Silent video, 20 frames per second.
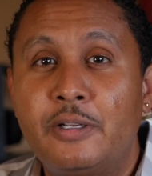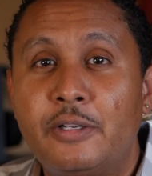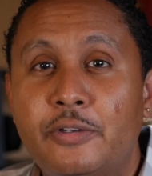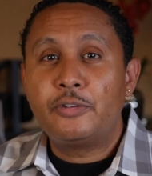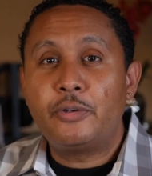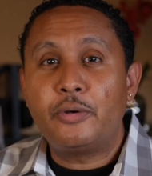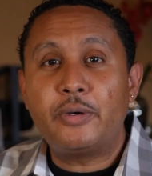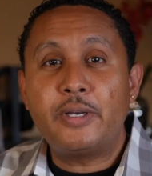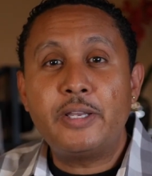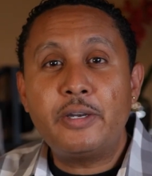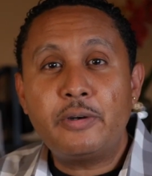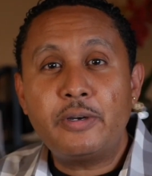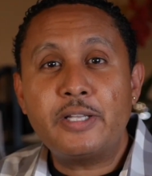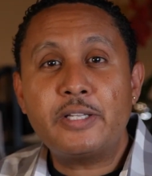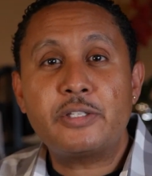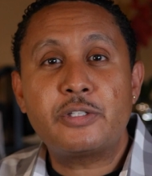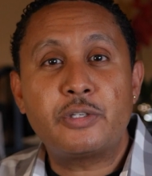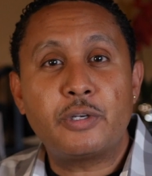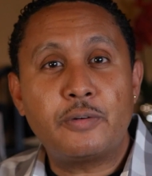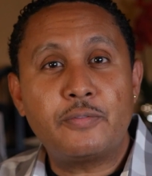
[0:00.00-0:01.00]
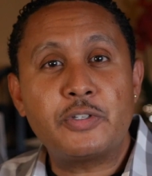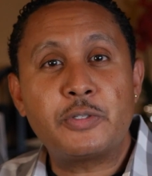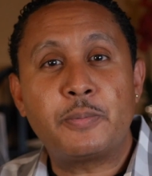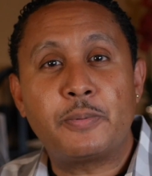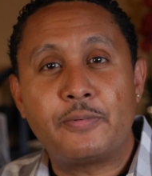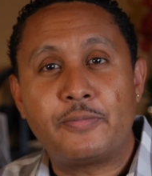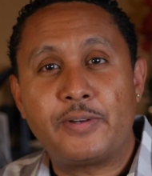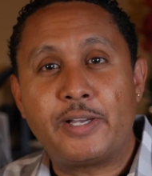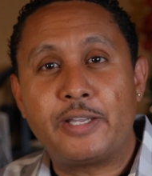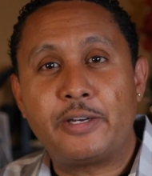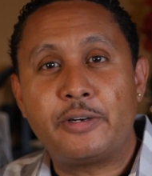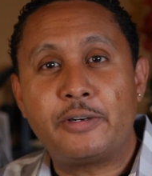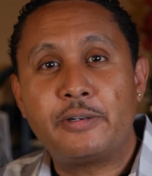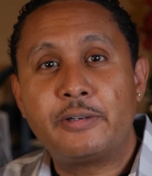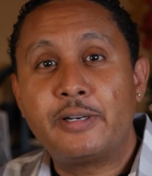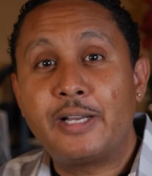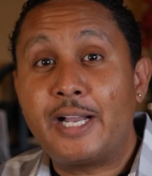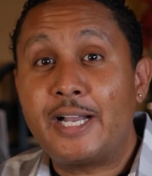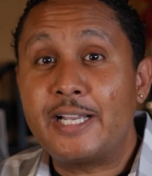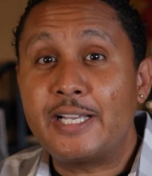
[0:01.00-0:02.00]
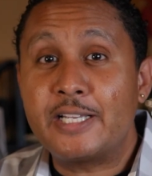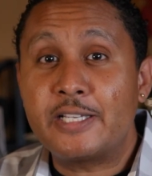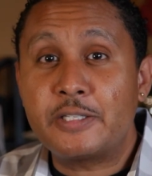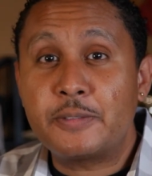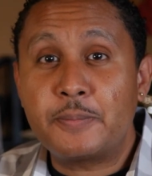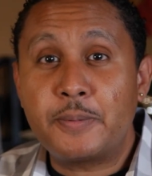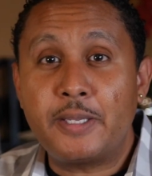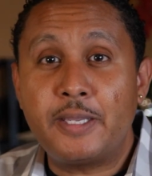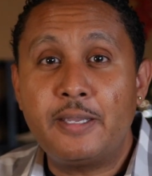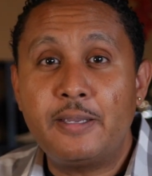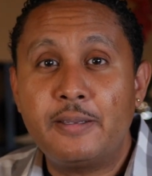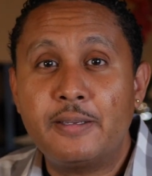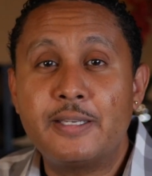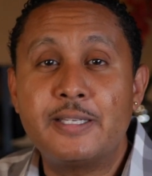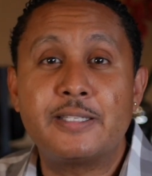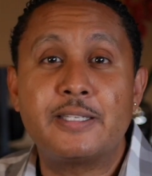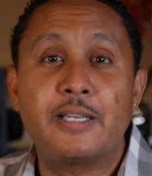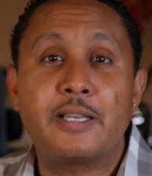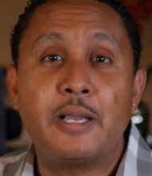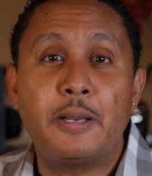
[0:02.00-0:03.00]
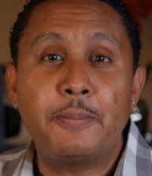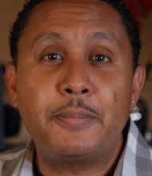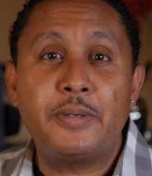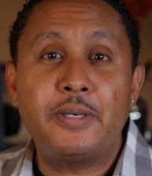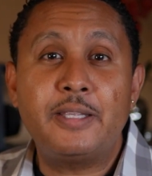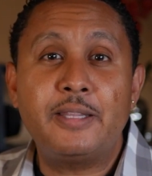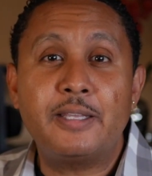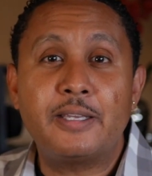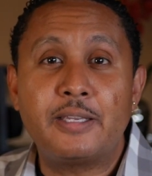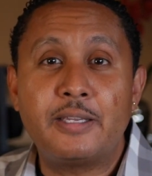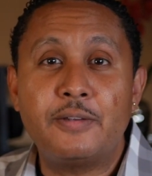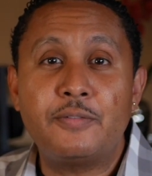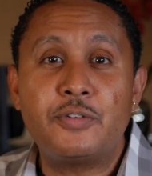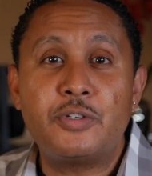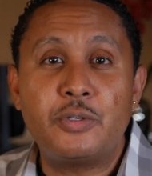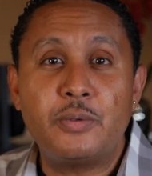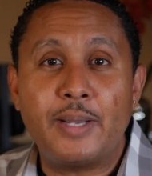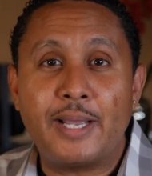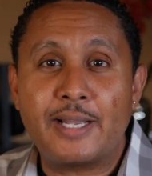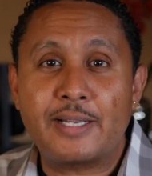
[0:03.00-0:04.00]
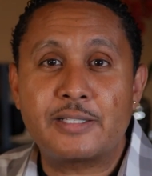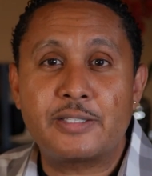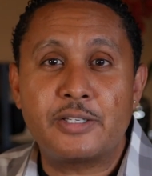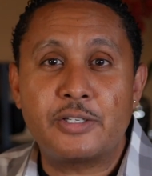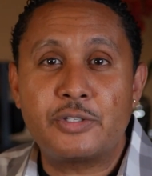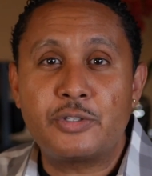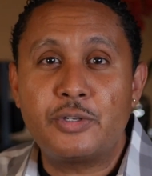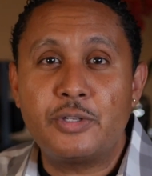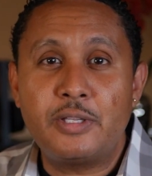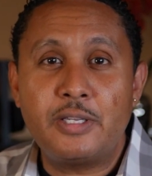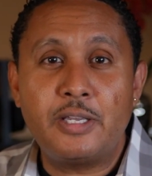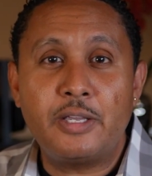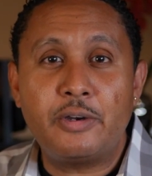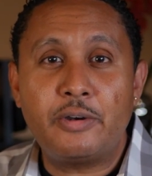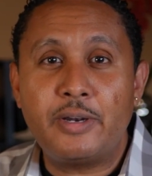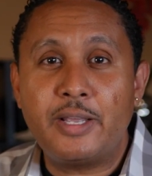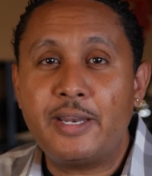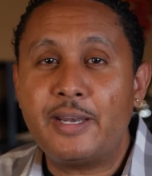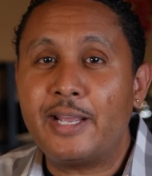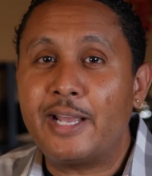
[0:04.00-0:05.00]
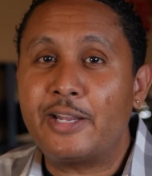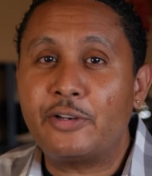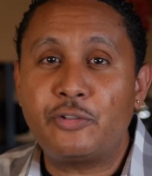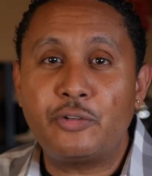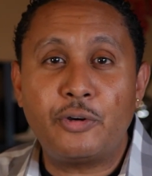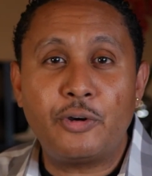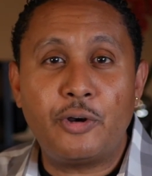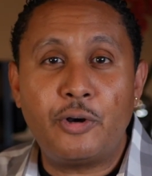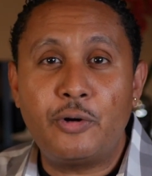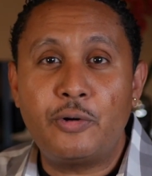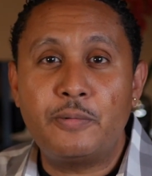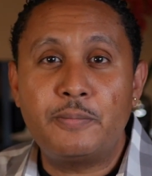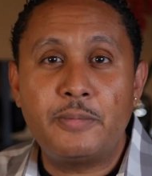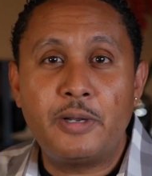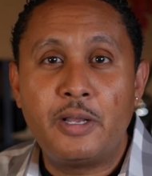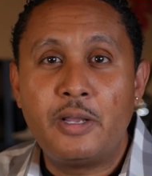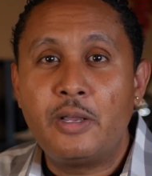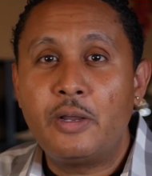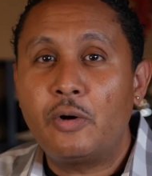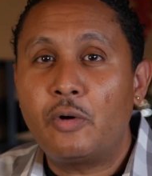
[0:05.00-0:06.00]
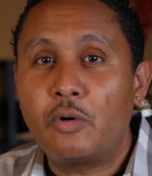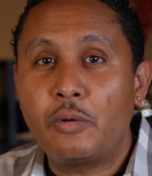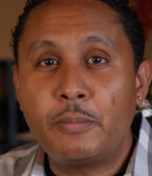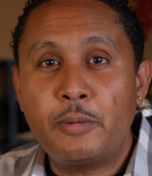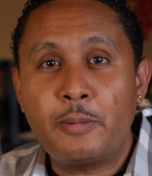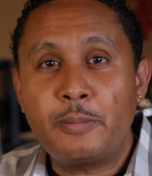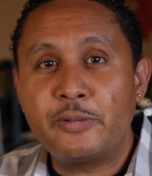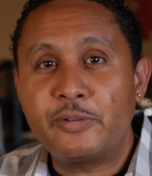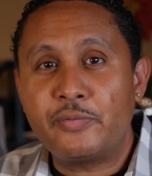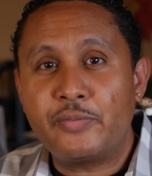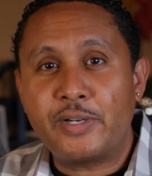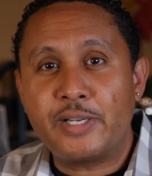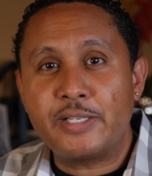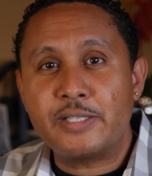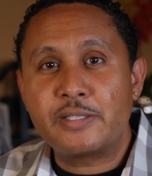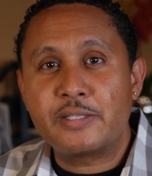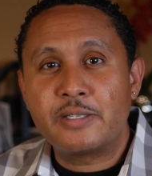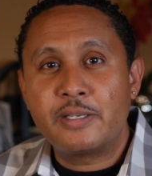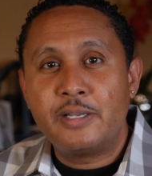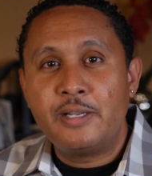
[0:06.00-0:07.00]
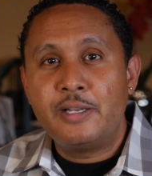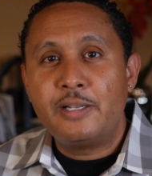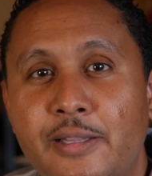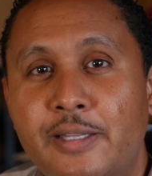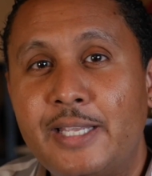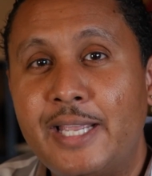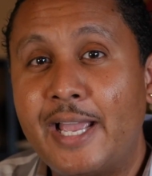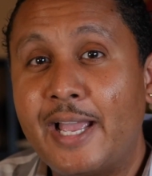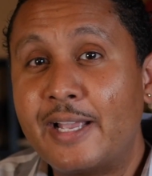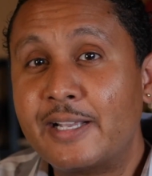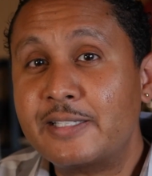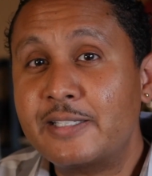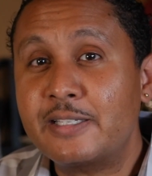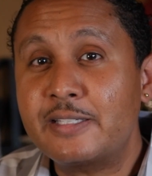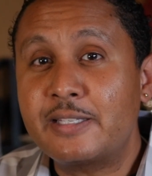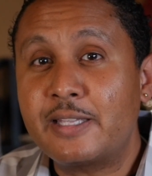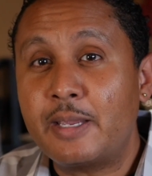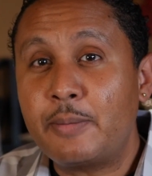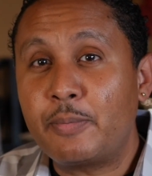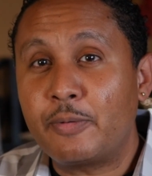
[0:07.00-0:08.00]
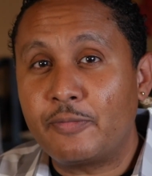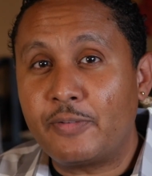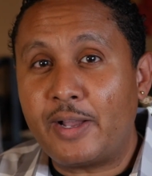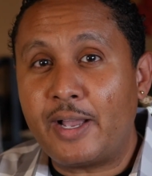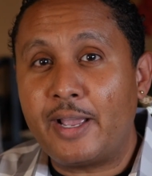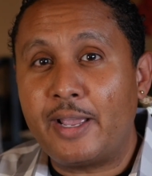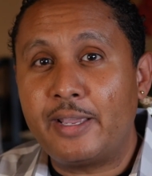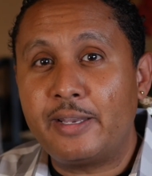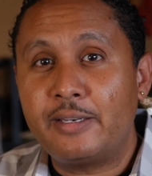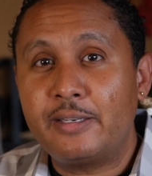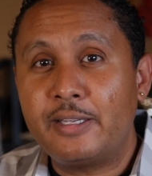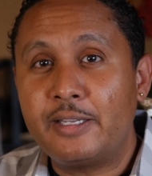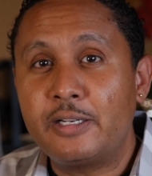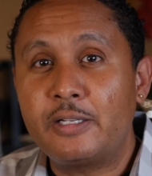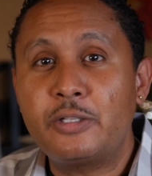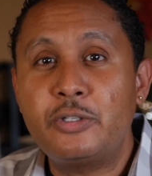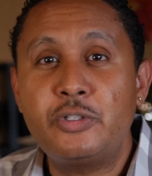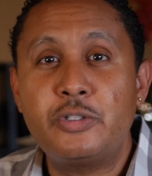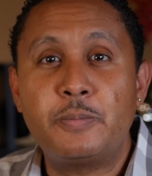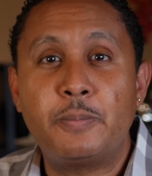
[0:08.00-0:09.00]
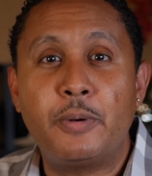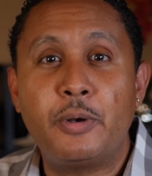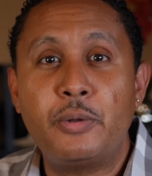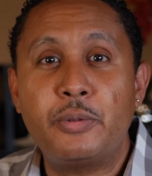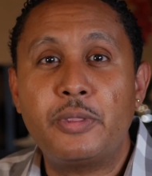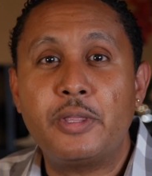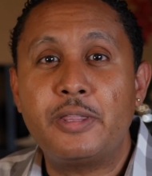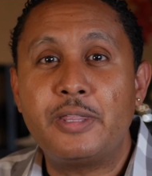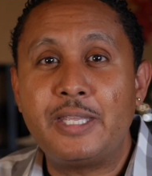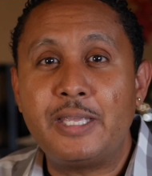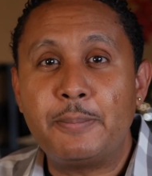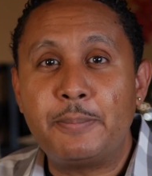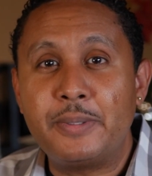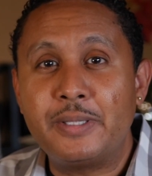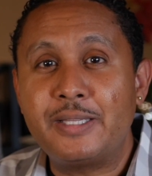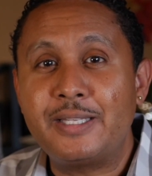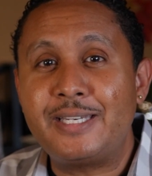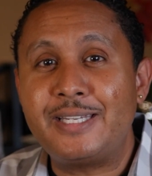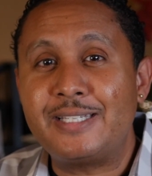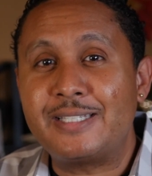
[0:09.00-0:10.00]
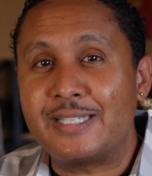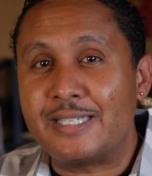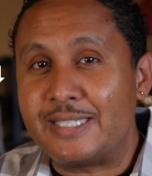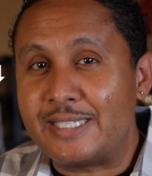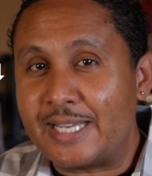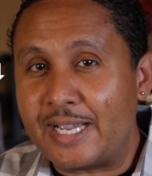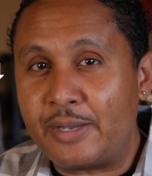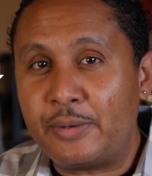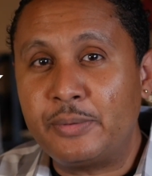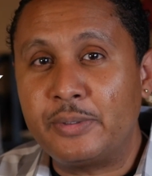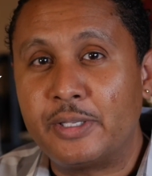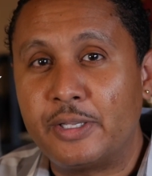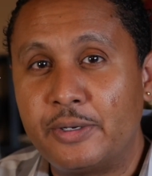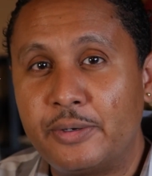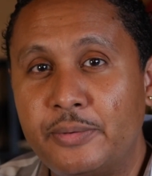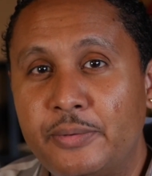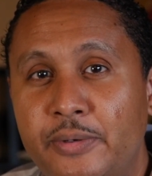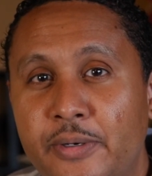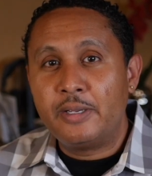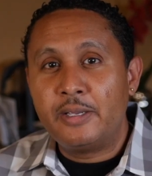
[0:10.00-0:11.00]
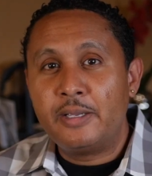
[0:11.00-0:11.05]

Your internet service provider, ISP, is the company that gives you access to the internet at your home or mobile device. The access they provide includes both the ability to download,